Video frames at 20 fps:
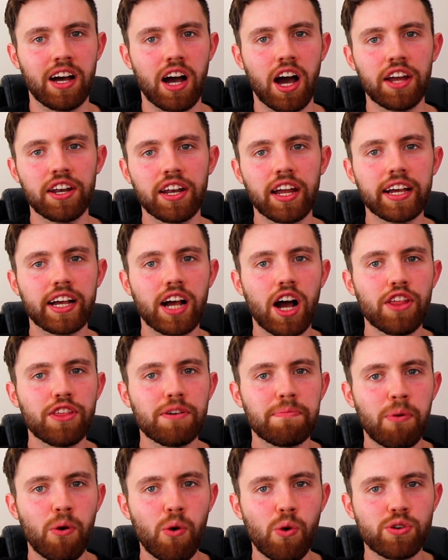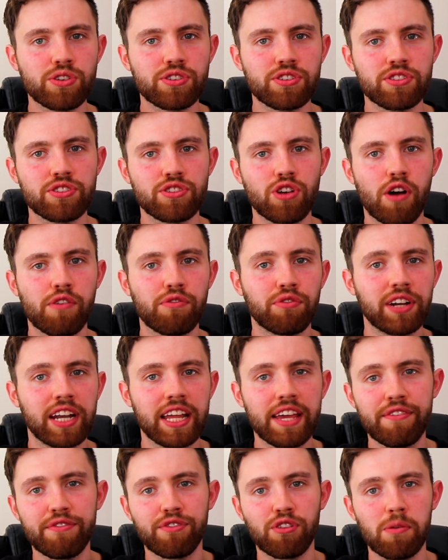Unlike other portions of
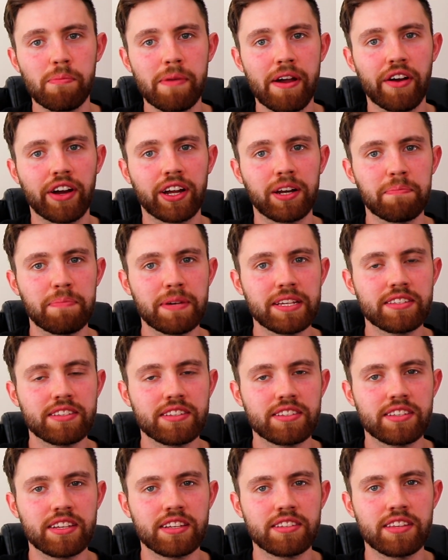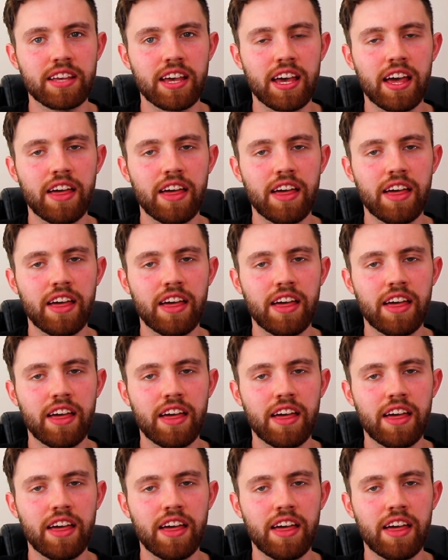relief for American businesses,